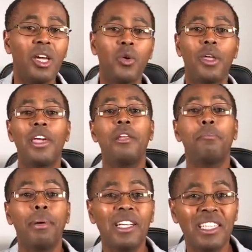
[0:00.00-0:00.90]
whether in
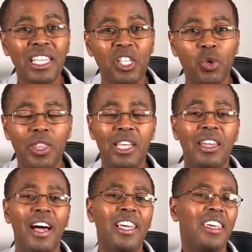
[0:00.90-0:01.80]
parties, whether in
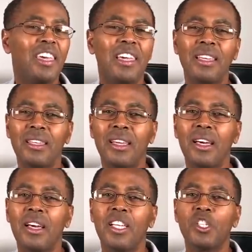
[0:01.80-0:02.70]
hiking,
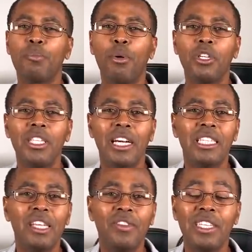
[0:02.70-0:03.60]
sporting
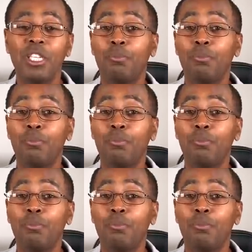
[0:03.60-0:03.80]
activities.